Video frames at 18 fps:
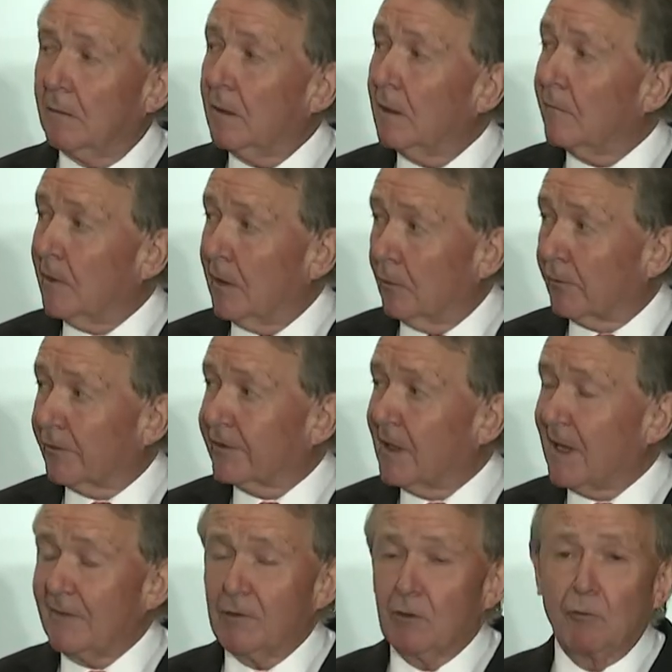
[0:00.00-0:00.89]
They also
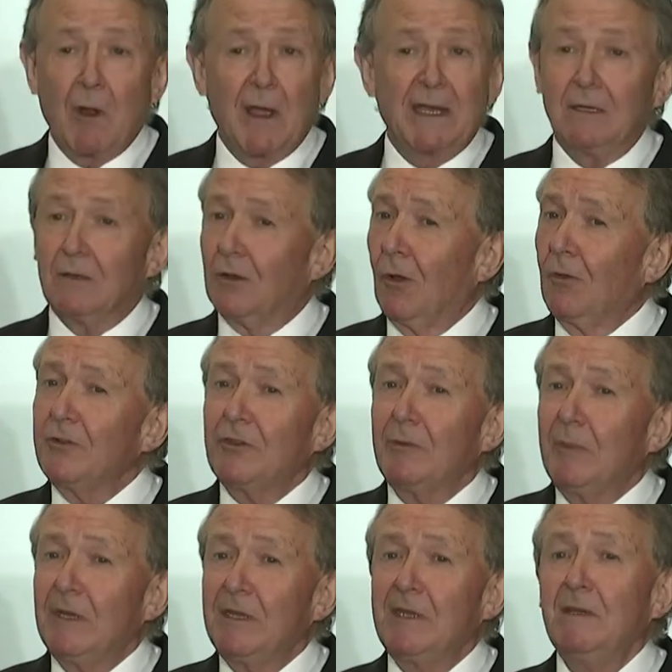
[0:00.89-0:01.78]
have the right not to
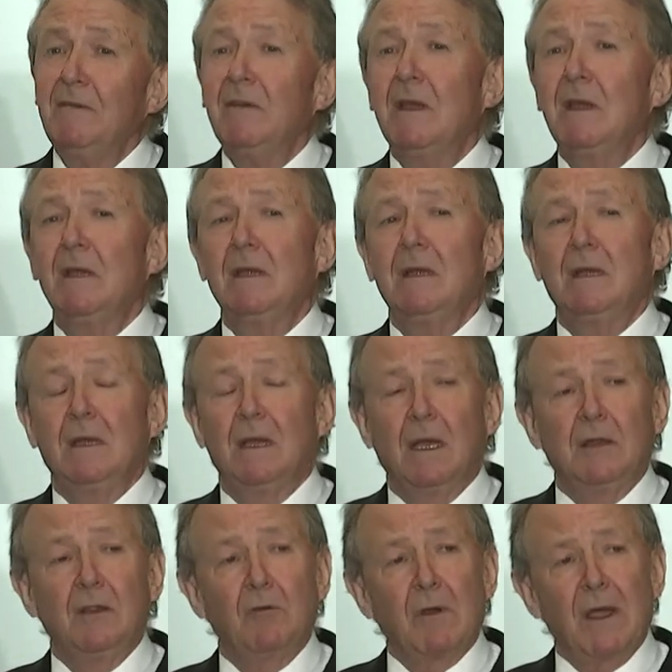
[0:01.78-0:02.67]
believe
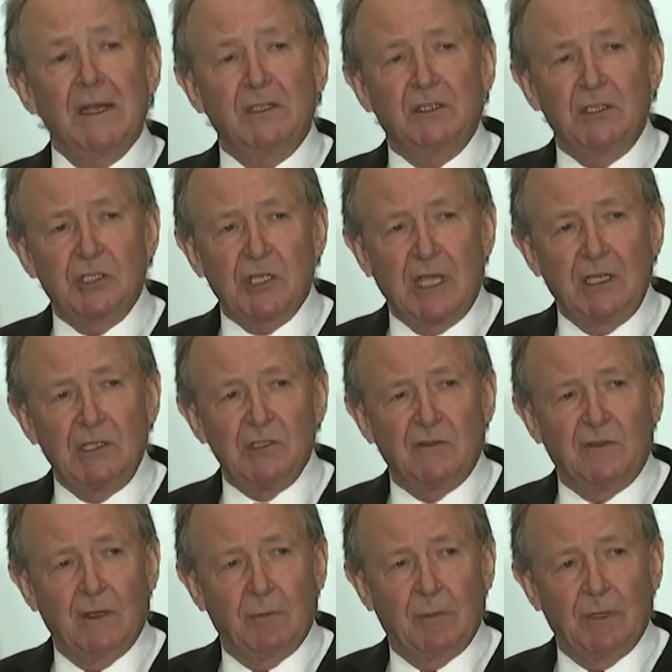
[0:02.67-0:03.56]
and the right to change
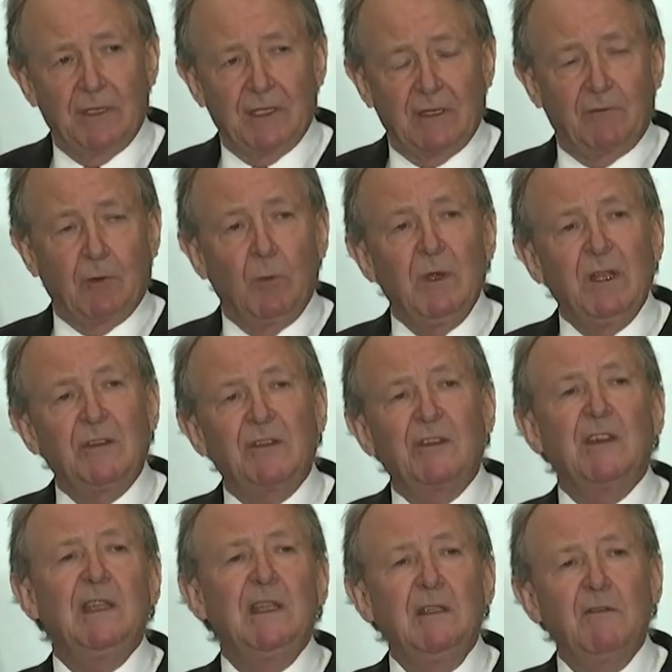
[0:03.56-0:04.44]
their belief. And we
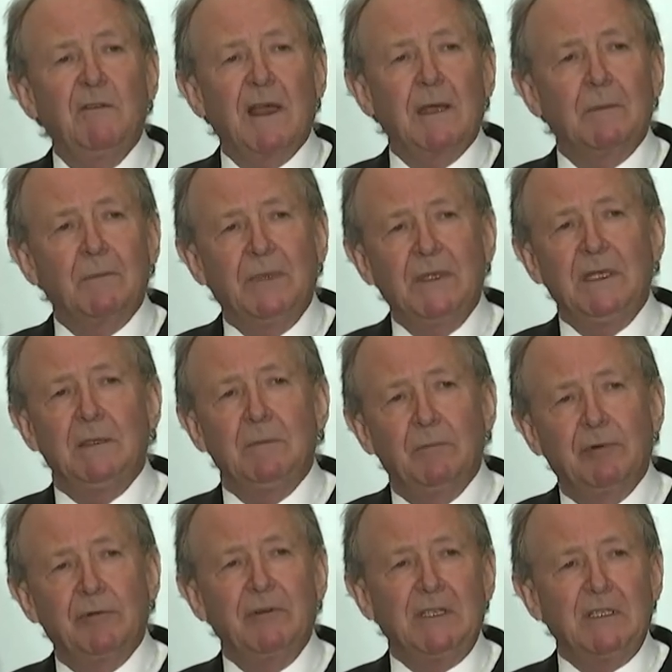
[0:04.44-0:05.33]
see that being
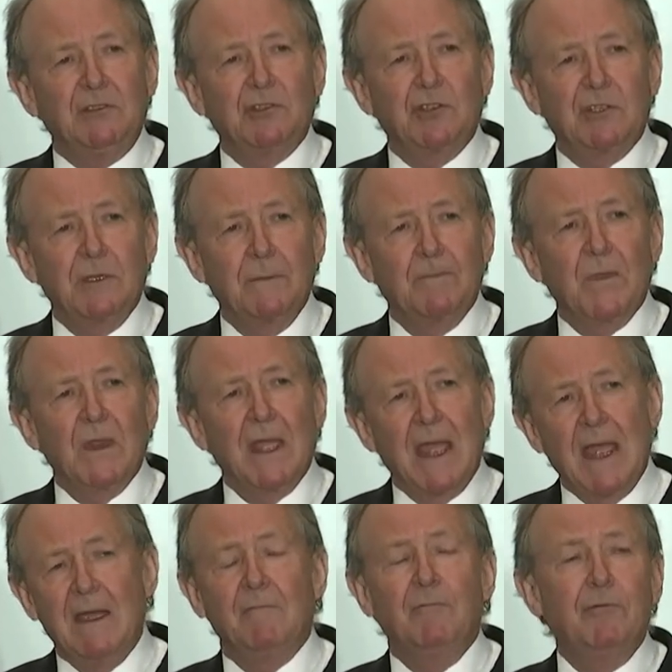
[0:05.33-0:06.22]
breached
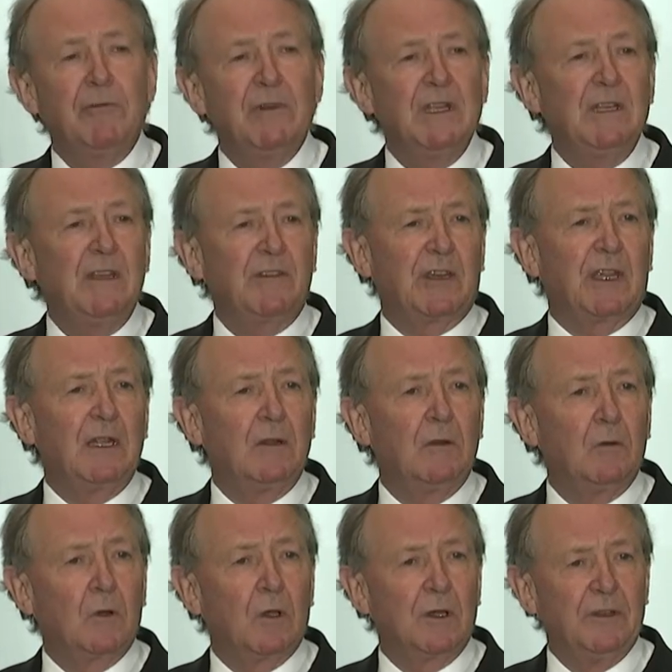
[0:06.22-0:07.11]
every
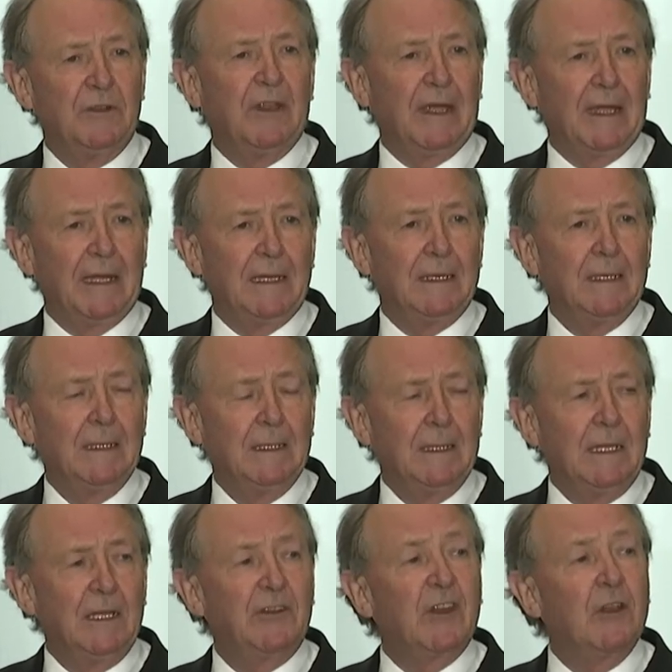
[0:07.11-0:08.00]
single day
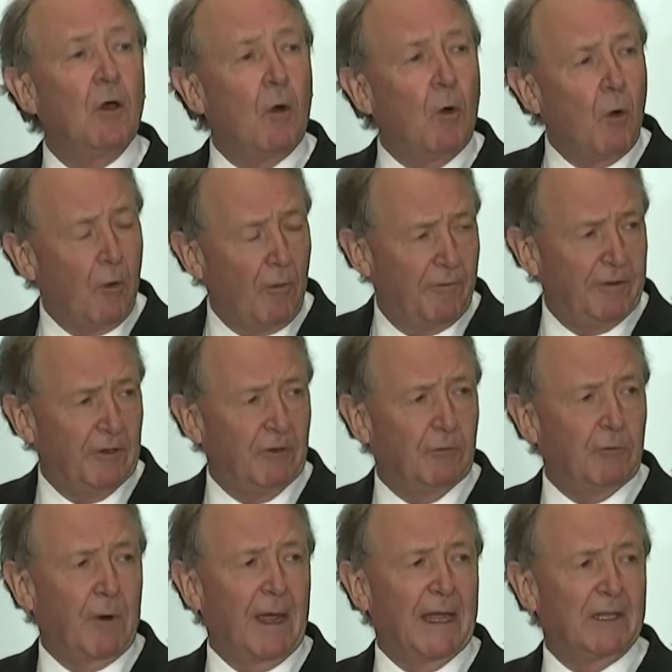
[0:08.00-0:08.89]
it's an
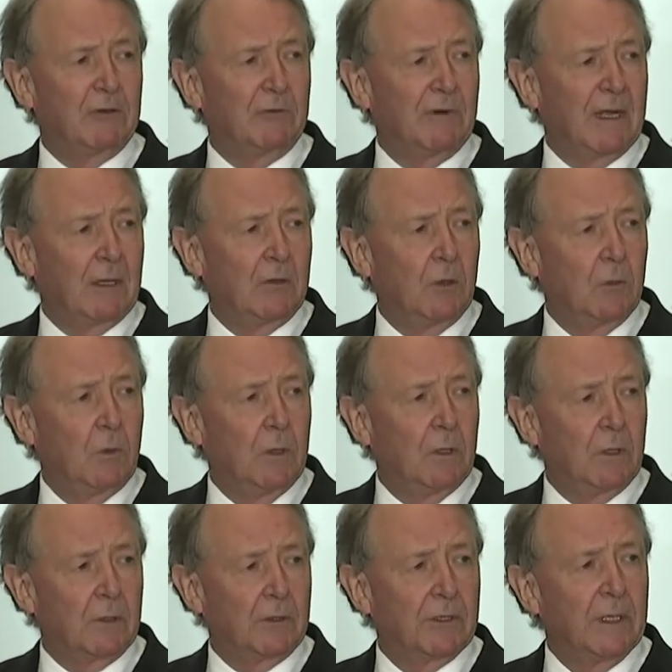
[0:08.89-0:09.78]
orphaned right around the
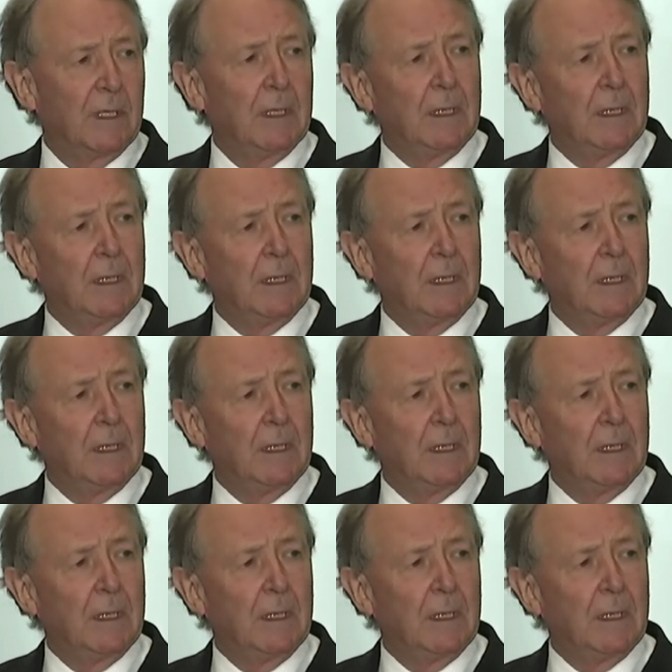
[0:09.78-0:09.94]
world.